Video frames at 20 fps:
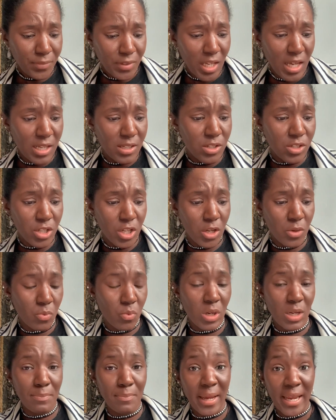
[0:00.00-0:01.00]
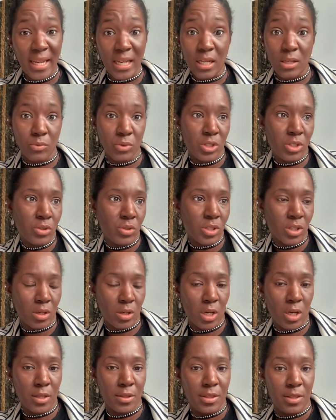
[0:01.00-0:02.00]
And so
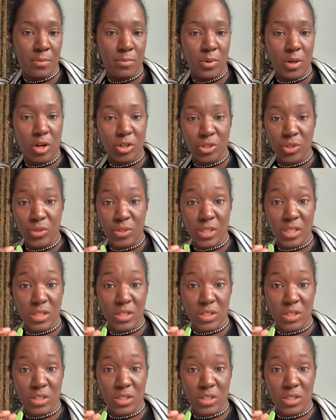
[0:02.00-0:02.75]
I use these